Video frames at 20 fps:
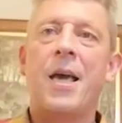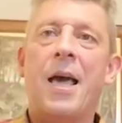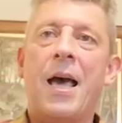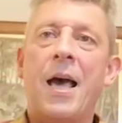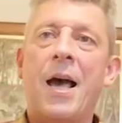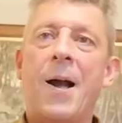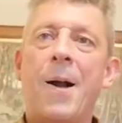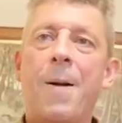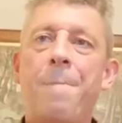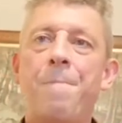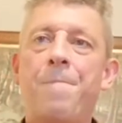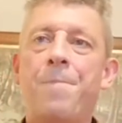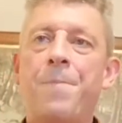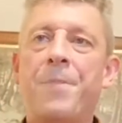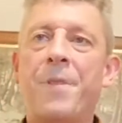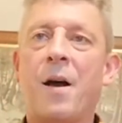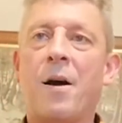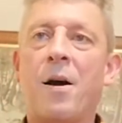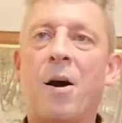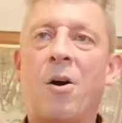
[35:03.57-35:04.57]

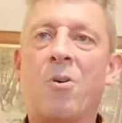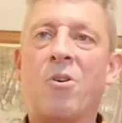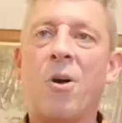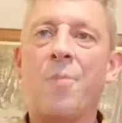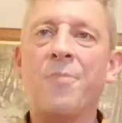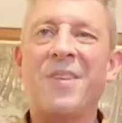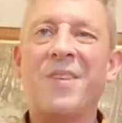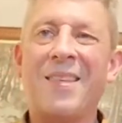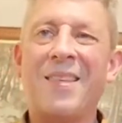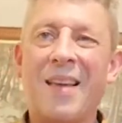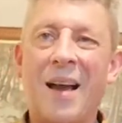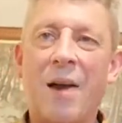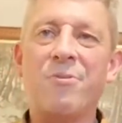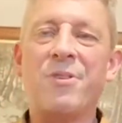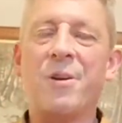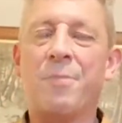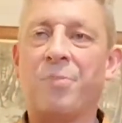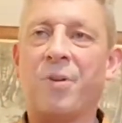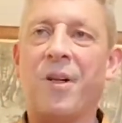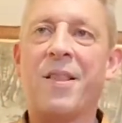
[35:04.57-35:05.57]
I'll come to how
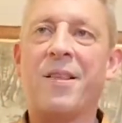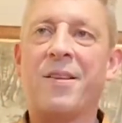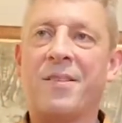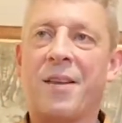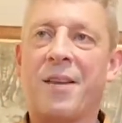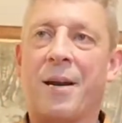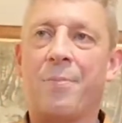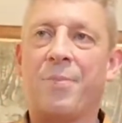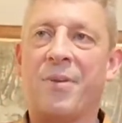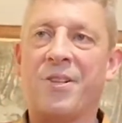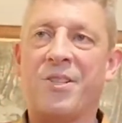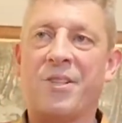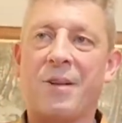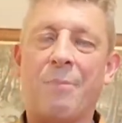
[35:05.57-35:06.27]
you play the triplets.